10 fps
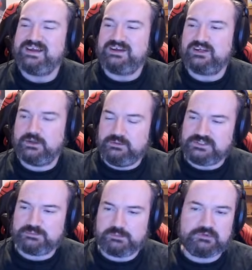going
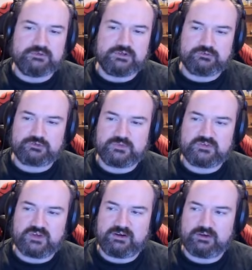to be moving on from
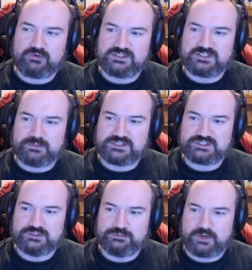this area reasonably
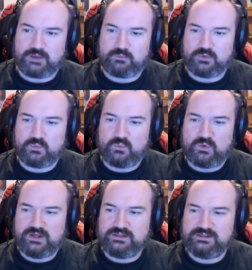soon, but I want
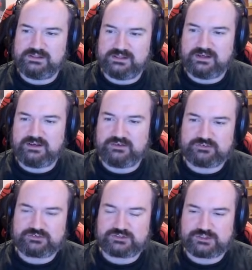one
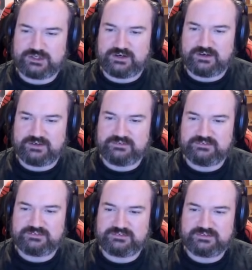last
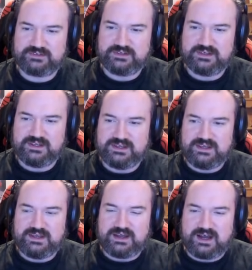chance.
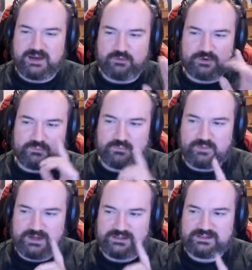I want
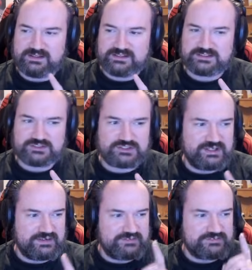one last
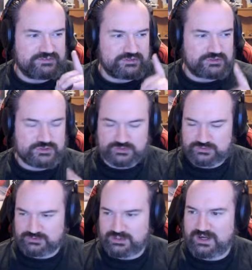chance to
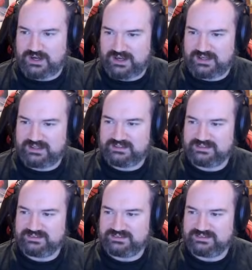try